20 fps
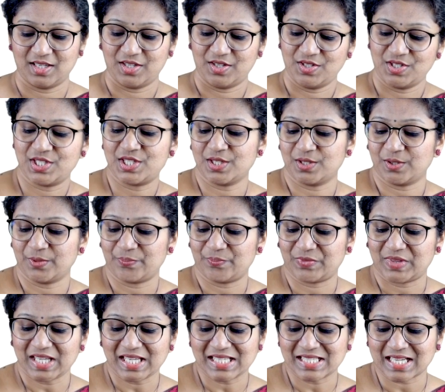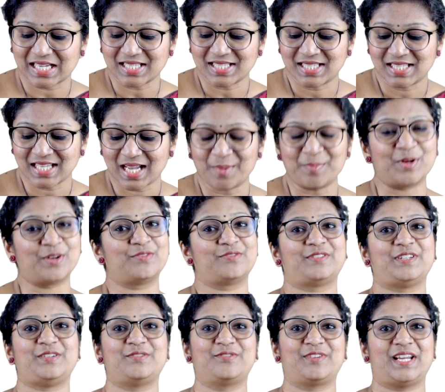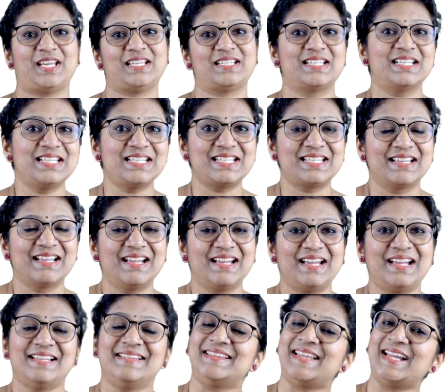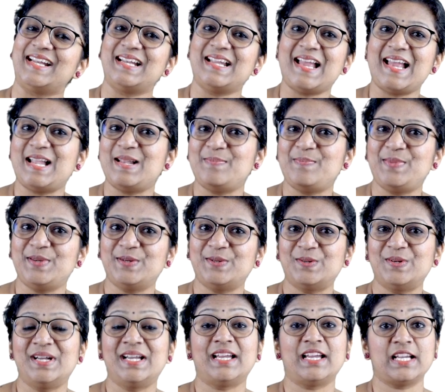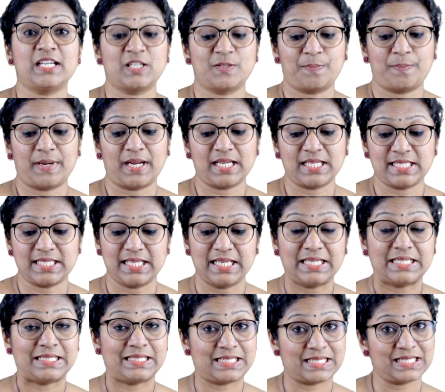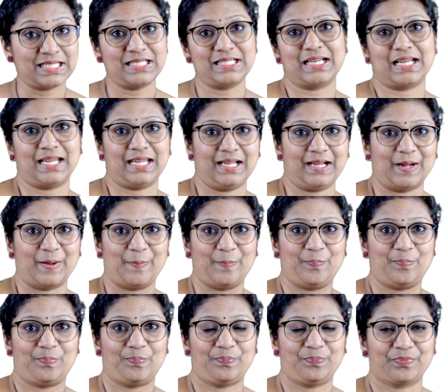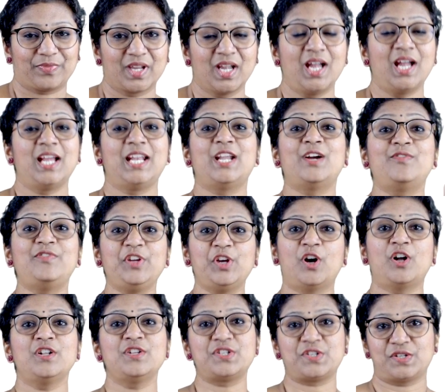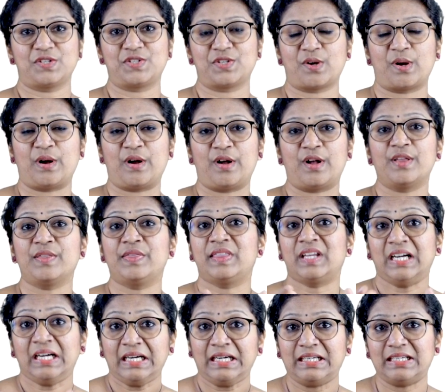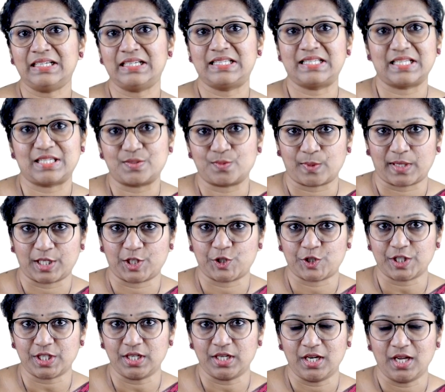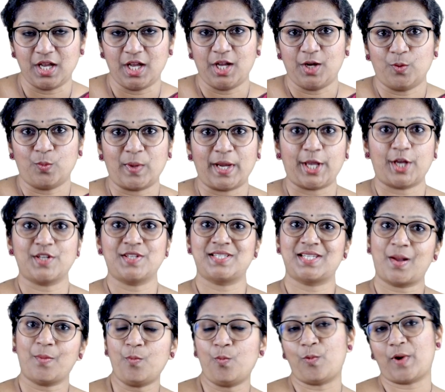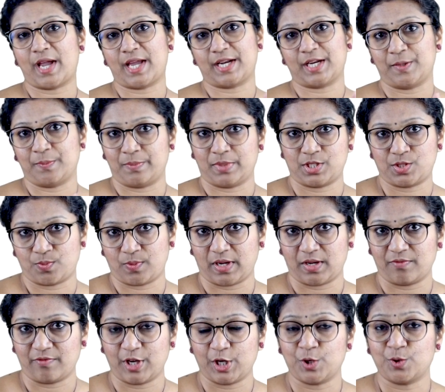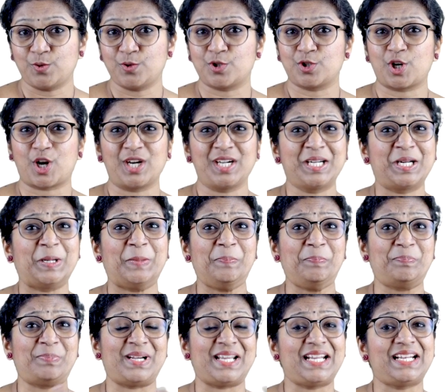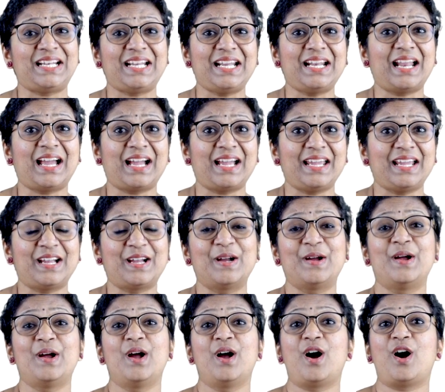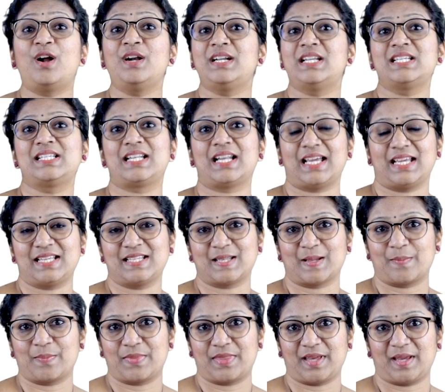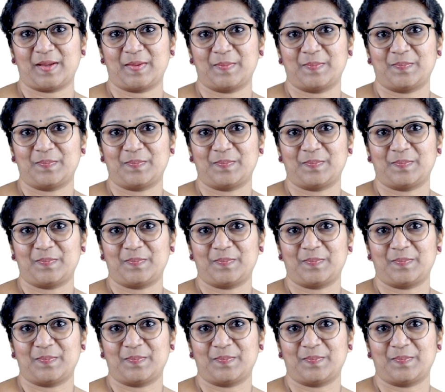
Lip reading: So these are some of the phrases that will help you express dislike. Now we also saw a third situation where you're somewhere in between, where you do not completely like or dislike something.